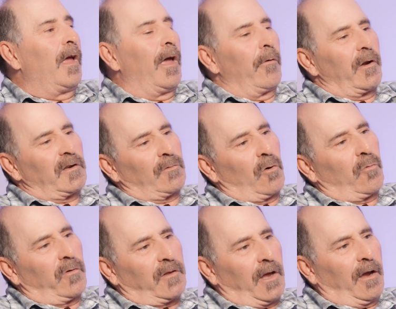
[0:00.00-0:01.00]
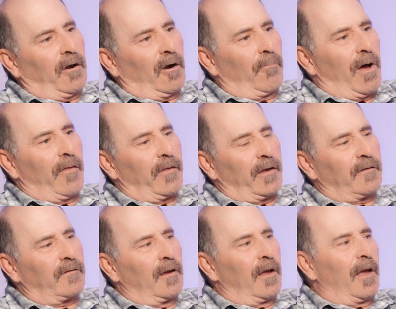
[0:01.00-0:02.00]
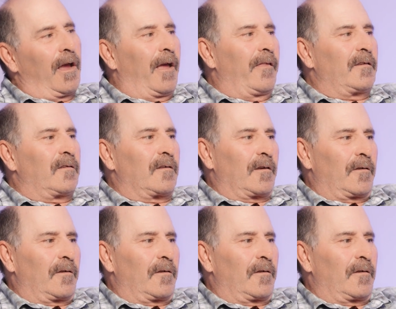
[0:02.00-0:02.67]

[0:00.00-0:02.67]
And when I spoke with Tinker about this, and this,